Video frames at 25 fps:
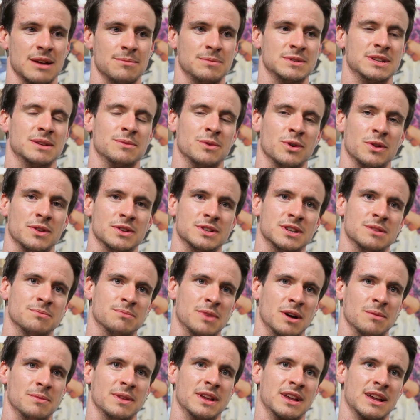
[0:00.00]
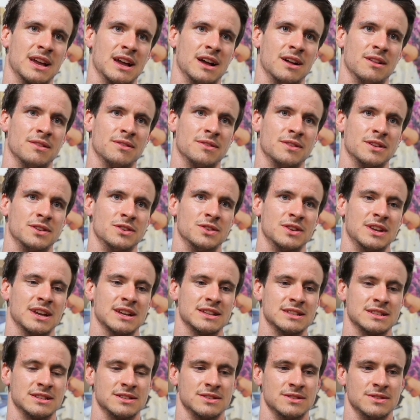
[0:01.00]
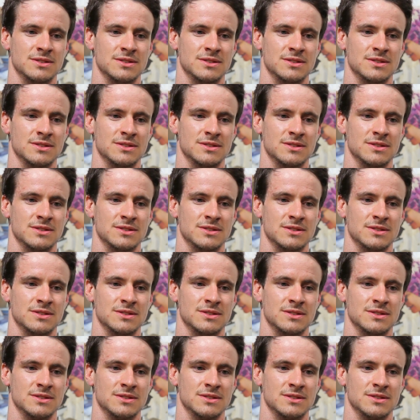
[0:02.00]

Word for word: like epidemiology and public health, and you get